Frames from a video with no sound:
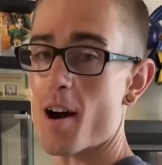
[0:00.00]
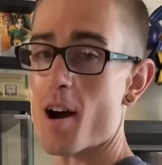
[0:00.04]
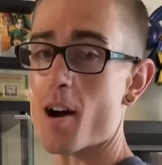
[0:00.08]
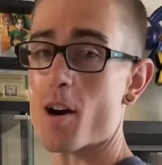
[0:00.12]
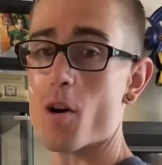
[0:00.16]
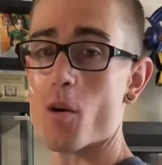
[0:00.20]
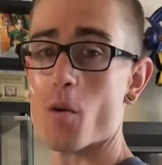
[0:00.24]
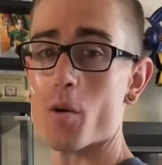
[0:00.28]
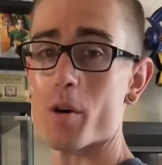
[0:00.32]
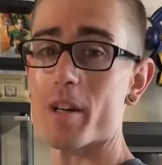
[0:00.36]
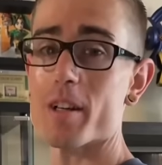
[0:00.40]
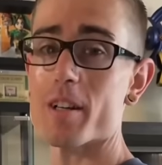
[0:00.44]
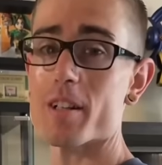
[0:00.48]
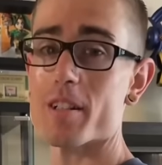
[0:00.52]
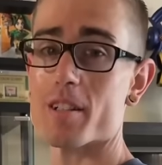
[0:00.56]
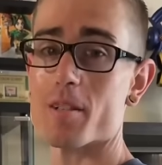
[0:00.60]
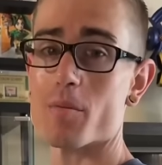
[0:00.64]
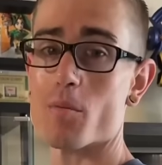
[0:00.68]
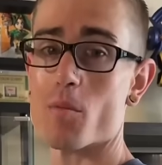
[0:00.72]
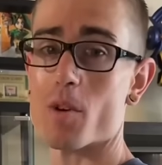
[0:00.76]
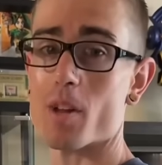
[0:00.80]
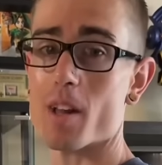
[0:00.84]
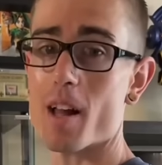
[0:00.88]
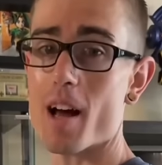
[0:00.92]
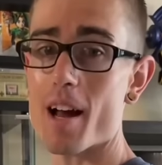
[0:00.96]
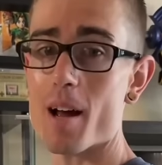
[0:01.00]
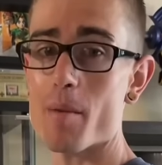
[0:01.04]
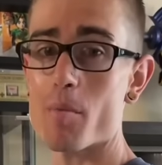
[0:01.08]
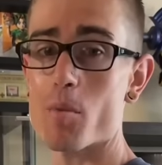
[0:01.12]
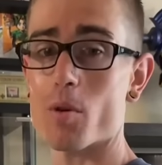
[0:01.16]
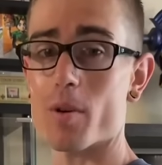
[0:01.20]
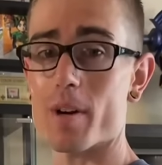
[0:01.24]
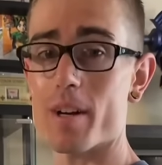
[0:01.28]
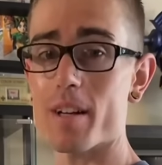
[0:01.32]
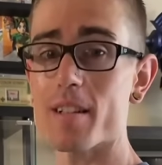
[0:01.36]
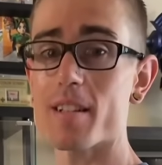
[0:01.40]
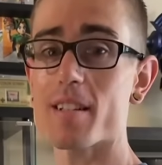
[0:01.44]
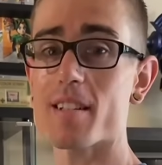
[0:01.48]
according to some reliable
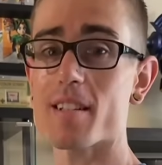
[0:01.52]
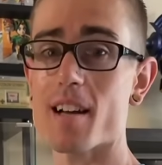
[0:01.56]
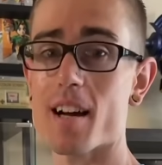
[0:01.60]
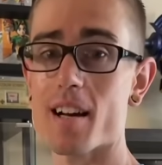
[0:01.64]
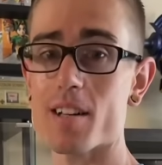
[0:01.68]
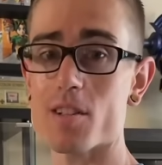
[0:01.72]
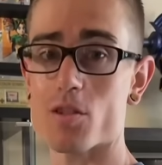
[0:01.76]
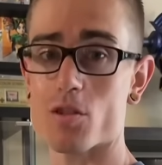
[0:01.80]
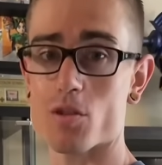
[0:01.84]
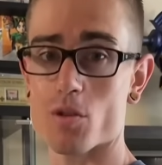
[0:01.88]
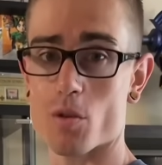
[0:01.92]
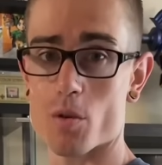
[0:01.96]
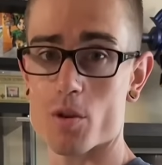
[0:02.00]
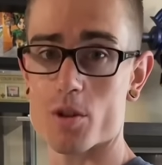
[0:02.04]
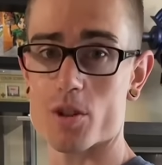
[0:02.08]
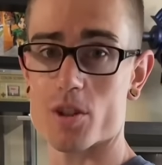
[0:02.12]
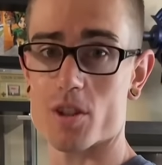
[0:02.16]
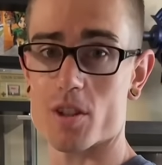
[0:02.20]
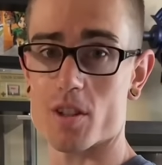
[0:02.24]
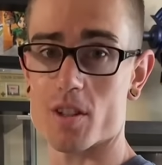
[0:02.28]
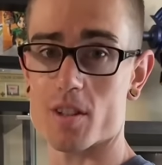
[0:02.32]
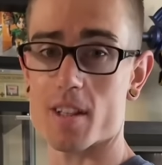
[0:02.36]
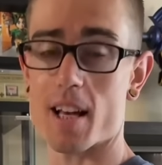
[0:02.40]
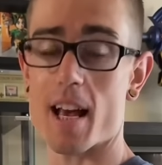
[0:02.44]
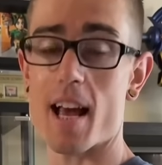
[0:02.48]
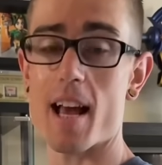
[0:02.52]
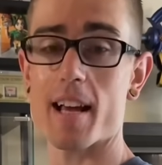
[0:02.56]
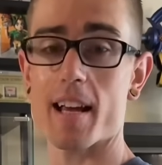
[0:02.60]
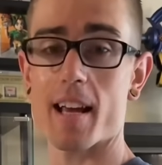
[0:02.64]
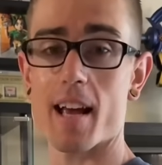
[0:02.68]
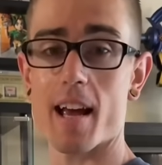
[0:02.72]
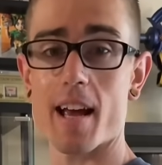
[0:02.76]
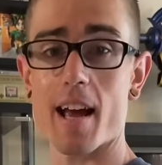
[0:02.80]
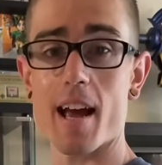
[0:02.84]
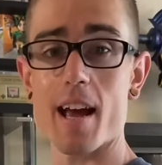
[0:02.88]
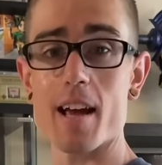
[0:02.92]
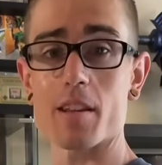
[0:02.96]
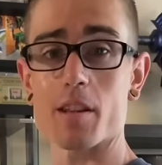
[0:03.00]
inside sources,
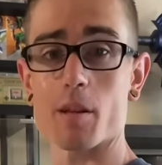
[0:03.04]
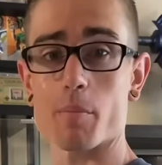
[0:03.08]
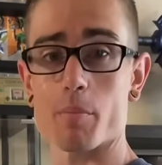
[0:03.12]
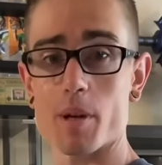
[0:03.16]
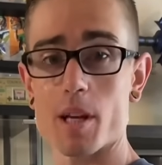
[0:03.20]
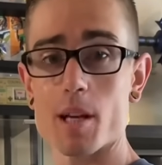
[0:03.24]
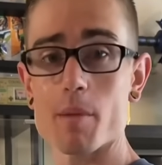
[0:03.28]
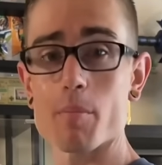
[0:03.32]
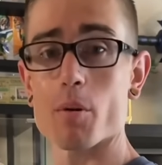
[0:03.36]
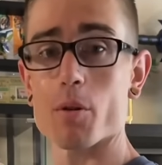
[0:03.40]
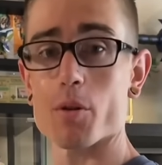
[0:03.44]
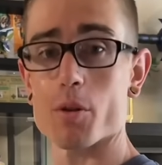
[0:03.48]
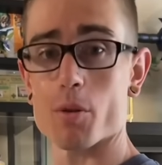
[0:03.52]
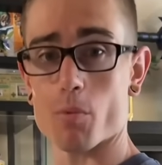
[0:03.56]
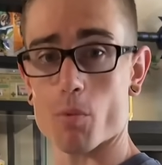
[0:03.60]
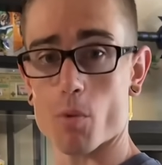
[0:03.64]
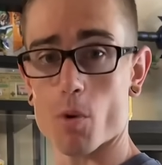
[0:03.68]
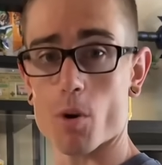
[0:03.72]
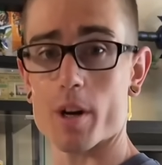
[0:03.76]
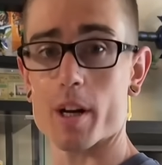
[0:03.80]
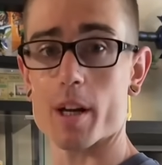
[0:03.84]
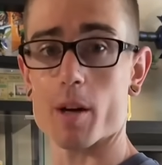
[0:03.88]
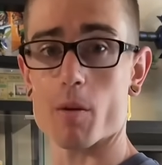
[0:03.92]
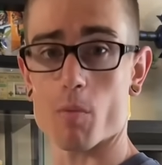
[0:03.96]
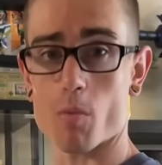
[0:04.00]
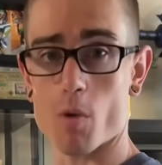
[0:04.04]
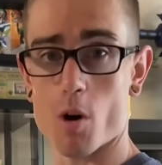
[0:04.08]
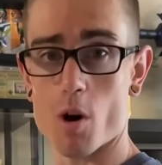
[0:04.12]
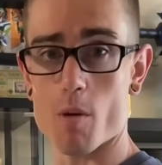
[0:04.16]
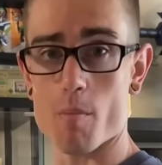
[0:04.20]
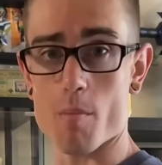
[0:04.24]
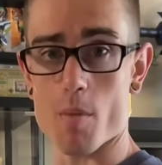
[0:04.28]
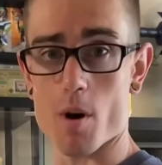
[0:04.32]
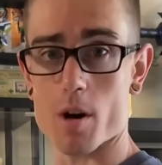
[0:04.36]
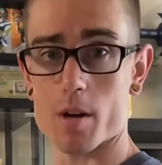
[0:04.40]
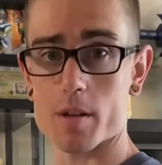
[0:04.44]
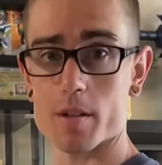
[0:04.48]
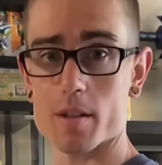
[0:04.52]
aka the people that work at
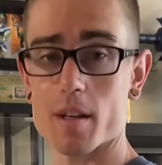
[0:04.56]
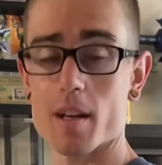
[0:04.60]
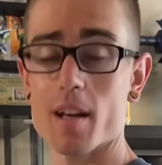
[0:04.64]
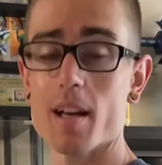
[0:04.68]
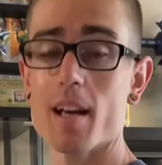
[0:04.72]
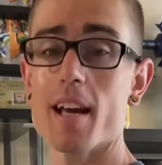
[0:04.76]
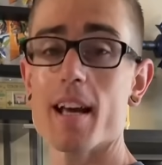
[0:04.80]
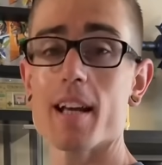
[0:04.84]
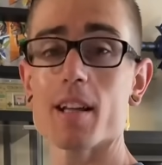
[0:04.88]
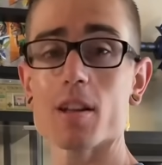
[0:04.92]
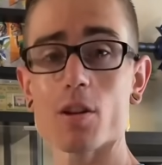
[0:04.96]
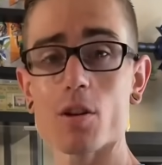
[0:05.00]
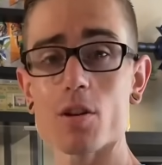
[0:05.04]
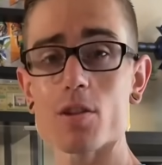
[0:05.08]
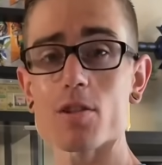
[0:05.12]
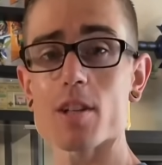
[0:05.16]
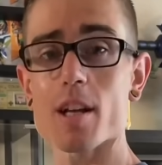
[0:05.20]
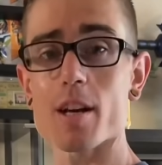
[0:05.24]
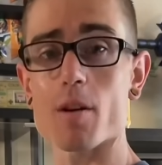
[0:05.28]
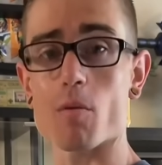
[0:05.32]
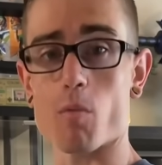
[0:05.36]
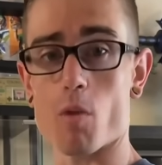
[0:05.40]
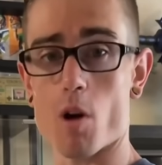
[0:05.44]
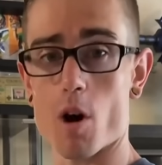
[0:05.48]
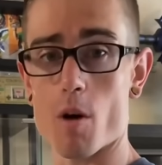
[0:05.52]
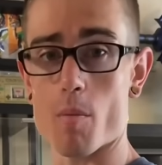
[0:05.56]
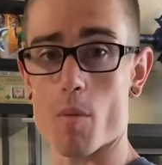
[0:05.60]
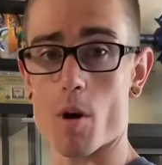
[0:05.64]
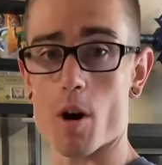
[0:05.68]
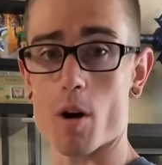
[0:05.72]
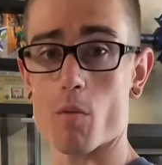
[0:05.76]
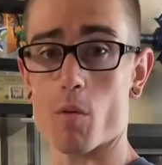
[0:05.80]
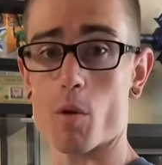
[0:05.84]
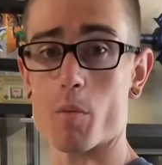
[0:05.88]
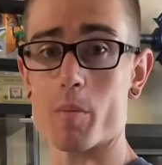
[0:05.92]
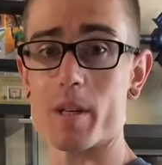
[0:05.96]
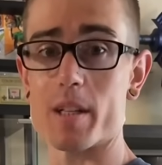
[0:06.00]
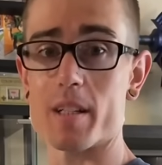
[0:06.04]
Walmart, it looks like Walmart
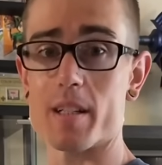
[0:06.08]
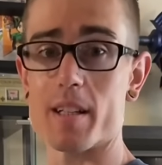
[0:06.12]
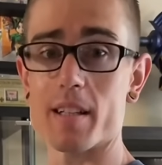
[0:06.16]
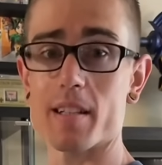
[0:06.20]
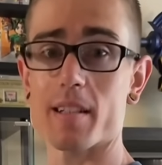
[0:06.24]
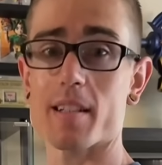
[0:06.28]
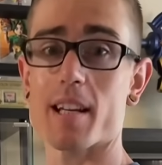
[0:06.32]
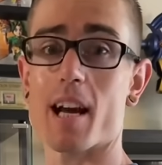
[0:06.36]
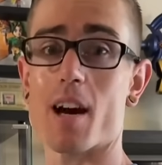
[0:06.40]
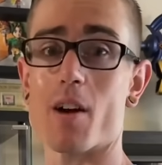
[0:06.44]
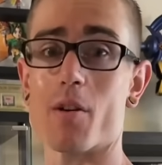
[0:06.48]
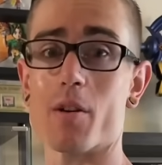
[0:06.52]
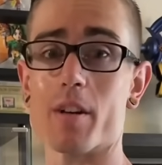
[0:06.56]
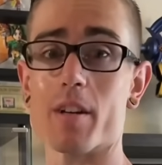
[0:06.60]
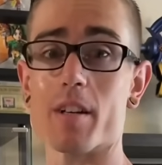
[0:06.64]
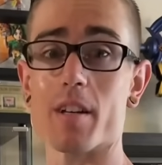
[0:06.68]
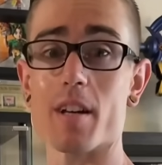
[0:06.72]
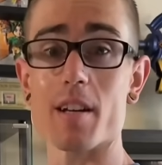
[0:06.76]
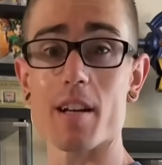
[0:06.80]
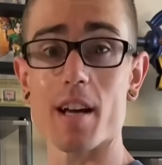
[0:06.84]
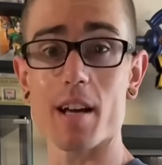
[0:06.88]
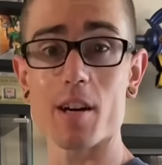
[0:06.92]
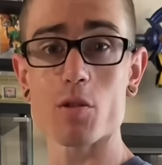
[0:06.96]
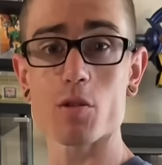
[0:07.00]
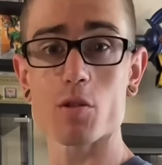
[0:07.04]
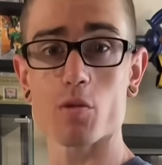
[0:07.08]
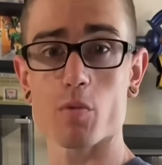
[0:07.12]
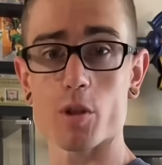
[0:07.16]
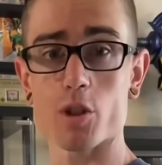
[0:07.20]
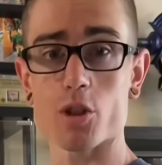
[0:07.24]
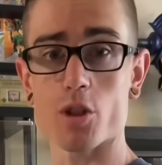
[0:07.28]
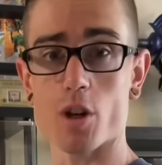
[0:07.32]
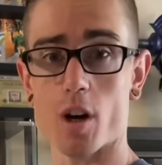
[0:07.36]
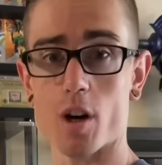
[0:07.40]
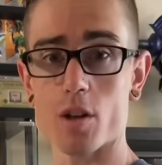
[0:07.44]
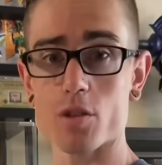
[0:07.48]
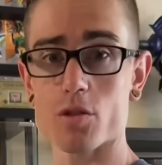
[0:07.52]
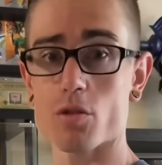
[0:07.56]
will be discounting Nintendo Switch
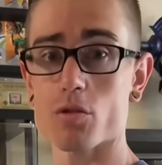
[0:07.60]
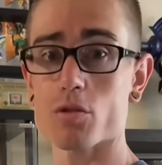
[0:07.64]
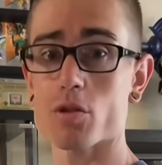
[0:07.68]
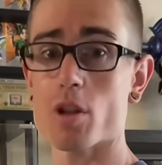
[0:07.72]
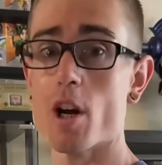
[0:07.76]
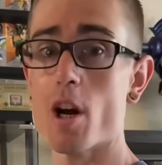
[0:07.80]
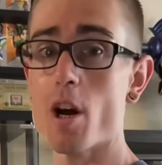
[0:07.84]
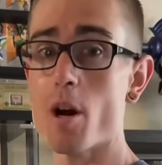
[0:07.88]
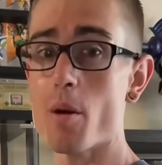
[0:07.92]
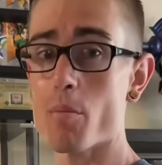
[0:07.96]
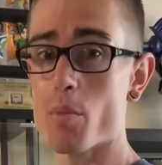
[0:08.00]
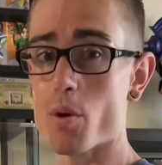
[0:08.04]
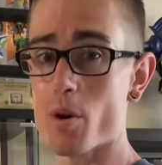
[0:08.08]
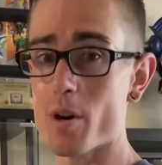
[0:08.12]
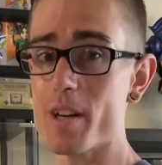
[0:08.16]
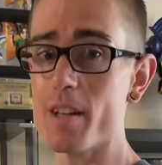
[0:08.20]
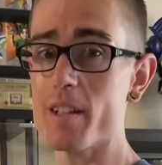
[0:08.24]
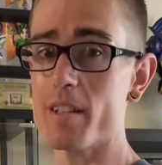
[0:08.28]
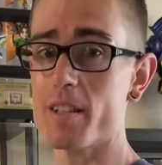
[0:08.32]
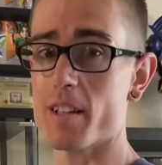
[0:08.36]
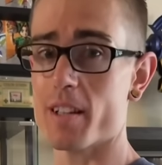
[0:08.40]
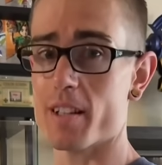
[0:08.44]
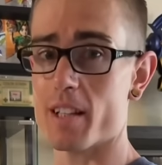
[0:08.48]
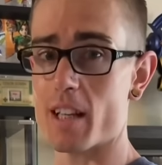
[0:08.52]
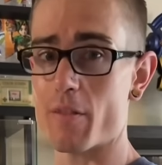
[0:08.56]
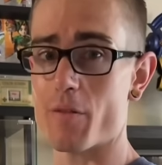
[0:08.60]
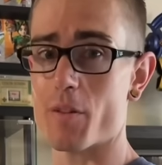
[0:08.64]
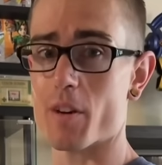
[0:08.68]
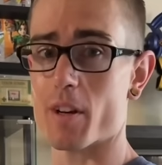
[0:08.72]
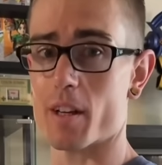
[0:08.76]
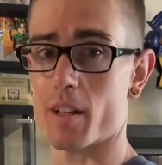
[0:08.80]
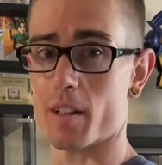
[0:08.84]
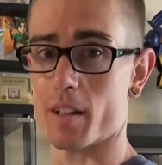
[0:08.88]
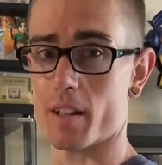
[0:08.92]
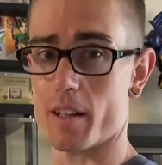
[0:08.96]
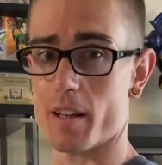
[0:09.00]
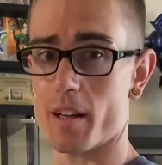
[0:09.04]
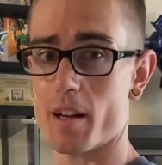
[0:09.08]
consoles pretty
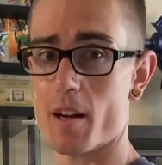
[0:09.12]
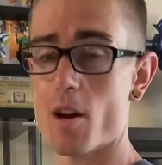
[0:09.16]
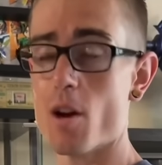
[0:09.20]
significantly.